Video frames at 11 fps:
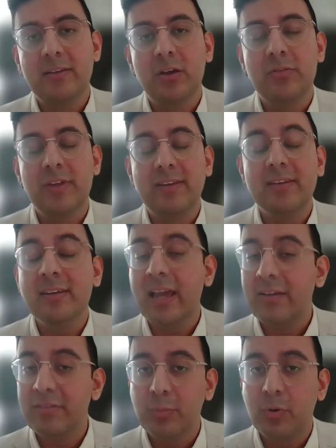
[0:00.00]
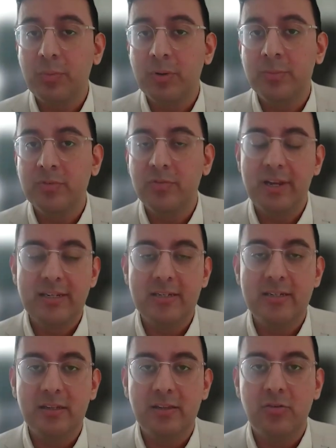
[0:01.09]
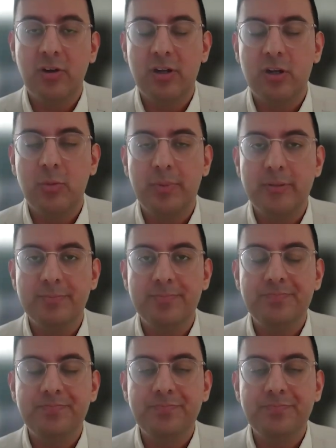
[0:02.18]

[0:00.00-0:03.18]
so they didn't have any problems related to the cryoglobulin.